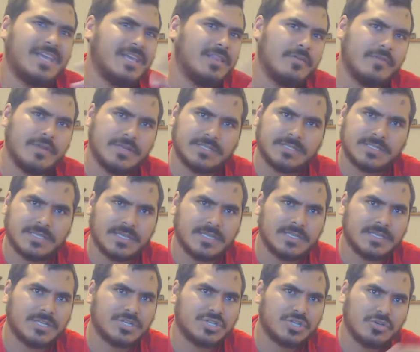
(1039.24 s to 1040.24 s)
Killer
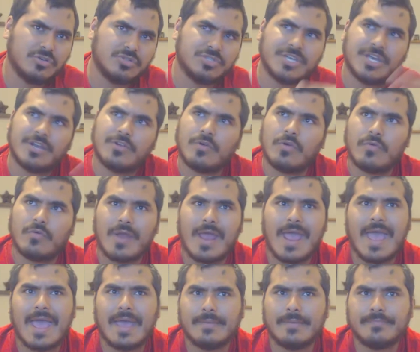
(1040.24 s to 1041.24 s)
Instinct. They showed General
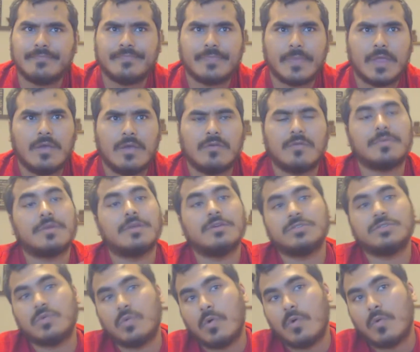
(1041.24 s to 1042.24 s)
Ram from
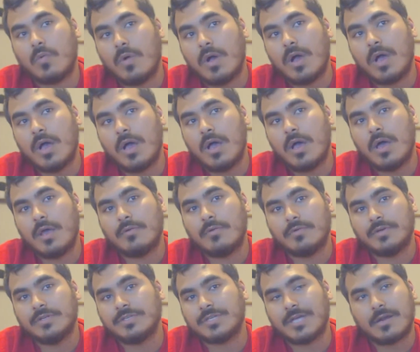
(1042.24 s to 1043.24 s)
Gears of War
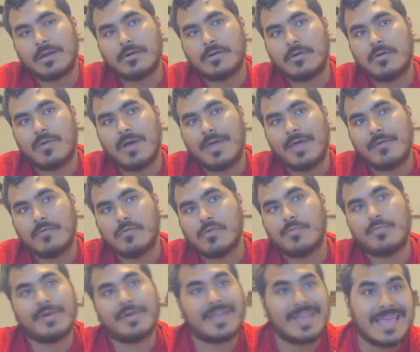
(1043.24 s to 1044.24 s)
1, which I don't know why they
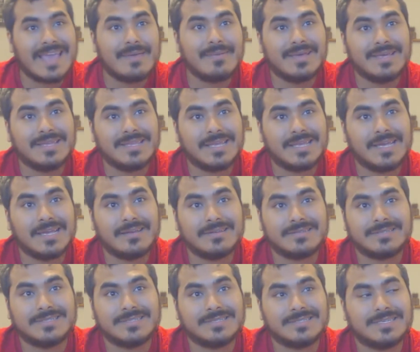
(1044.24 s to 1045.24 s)
would bring him in
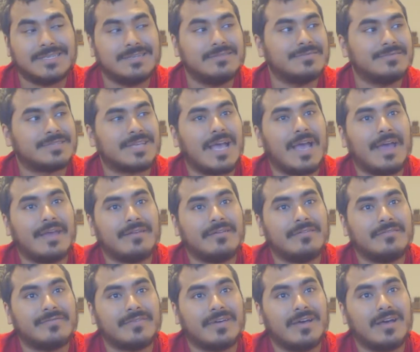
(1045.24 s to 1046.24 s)
there since he was kind
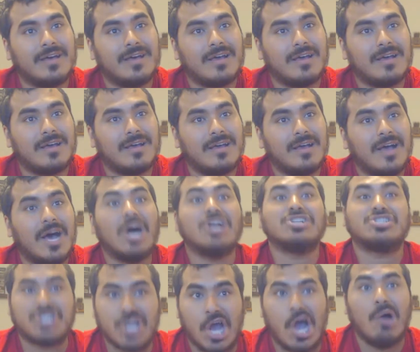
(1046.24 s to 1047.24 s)
of
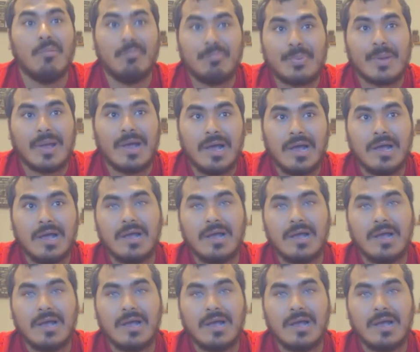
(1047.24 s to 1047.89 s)
a chump.